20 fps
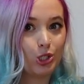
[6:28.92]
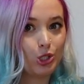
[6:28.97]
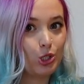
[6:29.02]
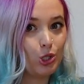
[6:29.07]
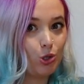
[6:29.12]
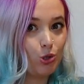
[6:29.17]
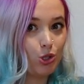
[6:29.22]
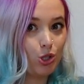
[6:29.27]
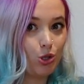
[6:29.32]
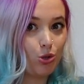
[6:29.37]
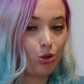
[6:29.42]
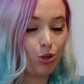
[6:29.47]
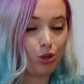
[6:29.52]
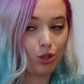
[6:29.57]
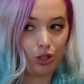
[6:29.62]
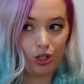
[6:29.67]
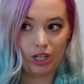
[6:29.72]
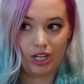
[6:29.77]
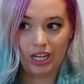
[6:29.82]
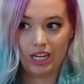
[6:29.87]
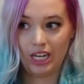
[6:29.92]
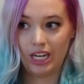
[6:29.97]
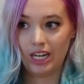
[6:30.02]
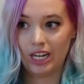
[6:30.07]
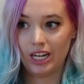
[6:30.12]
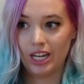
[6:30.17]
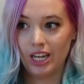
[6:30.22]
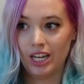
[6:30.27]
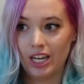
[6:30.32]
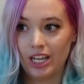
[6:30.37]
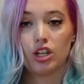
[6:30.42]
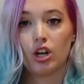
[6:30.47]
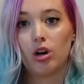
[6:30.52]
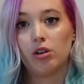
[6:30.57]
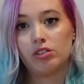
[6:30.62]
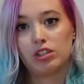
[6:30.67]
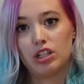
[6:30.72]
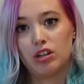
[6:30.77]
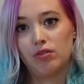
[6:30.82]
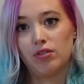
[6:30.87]
to 2.30 to go
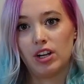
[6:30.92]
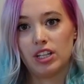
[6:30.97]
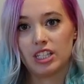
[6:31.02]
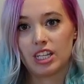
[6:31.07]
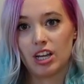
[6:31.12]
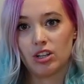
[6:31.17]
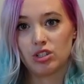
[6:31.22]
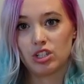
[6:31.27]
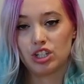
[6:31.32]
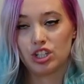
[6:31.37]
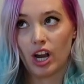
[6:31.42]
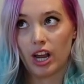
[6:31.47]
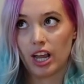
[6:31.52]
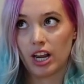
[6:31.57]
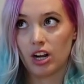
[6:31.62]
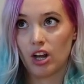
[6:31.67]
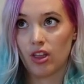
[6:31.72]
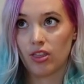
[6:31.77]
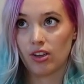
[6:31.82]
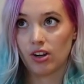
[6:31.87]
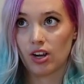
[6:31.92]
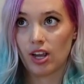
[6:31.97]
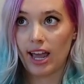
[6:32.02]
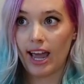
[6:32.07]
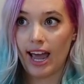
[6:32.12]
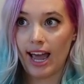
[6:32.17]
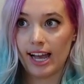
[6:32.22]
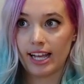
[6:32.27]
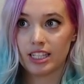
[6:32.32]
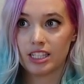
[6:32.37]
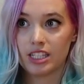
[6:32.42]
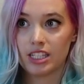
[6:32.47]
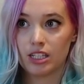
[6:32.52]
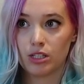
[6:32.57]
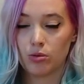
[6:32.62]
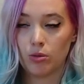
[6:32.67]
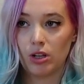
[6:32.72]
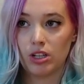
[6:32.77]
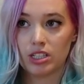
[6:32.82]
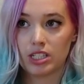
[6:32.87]
over to a friend's house and check in on their cats as
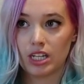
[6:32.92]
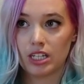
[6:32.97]
well as